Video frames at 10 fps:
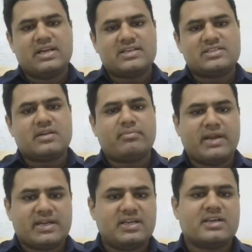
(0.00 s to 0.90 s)
Millets are
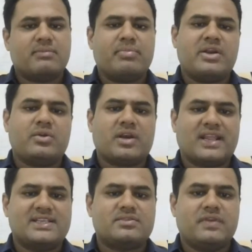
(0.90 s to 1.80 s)
better compared to
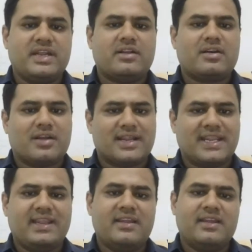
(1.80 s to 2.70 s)
rice, wheat, or
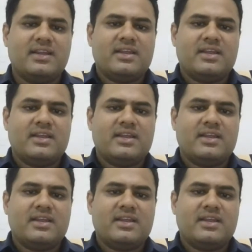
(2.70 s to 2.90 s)
ragi.